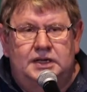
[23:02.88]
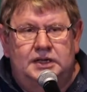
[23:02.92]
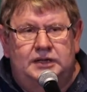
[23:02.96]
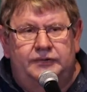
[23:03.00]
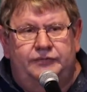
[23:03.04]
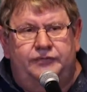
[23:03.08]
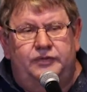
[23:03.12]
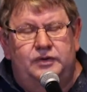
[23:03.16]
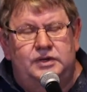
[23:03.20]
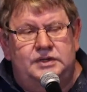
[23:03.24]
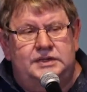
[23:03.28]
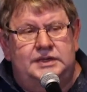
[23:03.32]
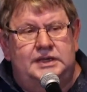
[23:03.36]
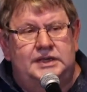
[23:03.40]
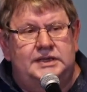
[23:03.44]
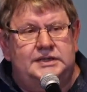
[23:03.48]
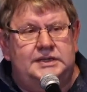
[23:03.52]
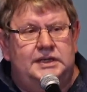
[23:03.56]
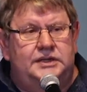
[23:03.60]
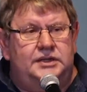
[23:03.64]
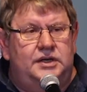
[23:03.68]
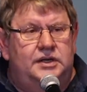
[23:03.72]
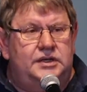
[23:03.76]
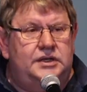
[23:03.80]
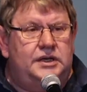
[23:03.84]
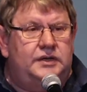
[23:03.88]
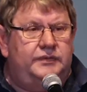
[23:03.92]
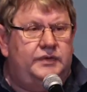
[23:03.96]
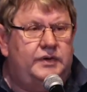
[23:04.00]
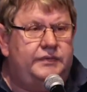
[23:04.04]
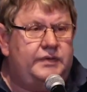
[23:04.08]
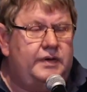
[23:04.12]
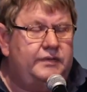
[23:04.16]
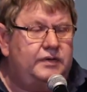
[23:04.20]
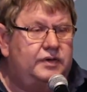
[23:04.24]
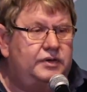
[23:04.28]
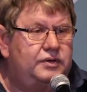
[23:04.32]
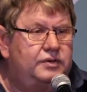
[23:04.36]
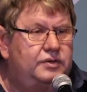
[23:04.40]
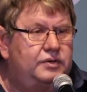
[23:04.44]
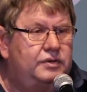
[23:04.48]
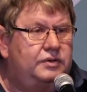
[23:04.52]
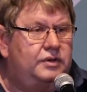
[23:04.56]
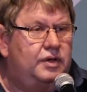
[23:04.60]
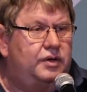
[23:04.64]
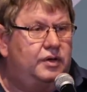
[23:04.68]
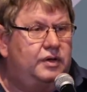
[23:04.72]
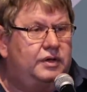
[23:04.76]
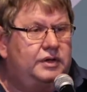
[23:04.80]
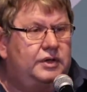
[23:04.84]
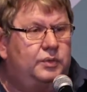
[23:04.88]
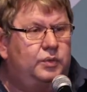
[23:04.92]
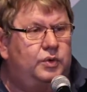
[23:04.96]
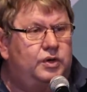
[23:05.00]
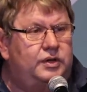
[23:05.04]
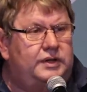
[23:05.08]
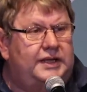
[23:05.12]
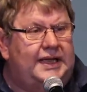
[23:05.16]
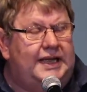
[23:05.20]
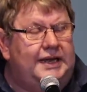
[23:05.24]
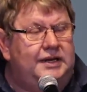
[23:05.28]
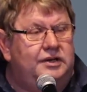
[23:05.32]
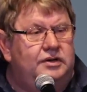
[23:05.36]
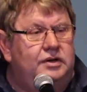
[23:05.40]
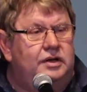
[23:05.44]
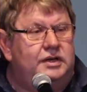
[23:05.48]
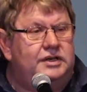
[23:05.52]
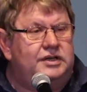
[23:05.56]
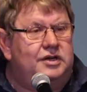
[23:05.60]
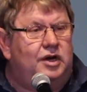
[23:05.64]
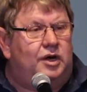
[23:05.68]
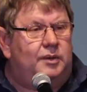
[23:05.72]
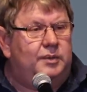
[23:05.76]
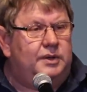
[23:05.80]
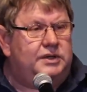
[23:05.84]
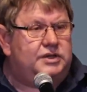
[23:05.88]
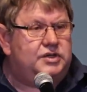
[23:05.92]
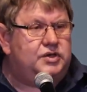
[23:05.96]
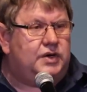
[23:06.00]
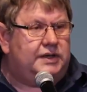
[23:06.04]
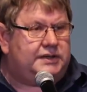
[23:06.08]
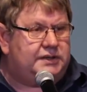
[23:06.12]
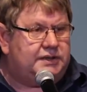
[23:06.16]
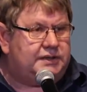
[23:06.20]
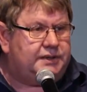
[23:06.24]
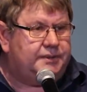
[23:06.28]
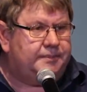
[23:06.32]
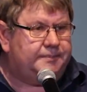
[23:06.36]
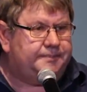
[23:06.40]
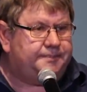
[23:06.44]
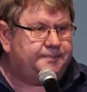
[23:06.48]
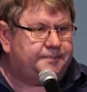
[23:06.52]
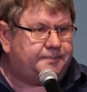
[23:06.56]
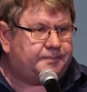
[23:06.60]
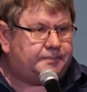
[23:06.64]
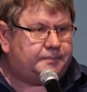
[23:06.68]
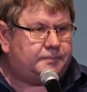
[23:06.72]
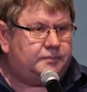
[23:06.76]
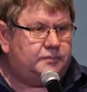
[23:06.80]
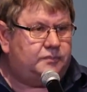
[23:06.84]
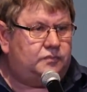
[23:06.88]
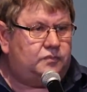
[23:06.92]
The first thing is, I don't know if you've ever heard the word the Ingonyama Trust.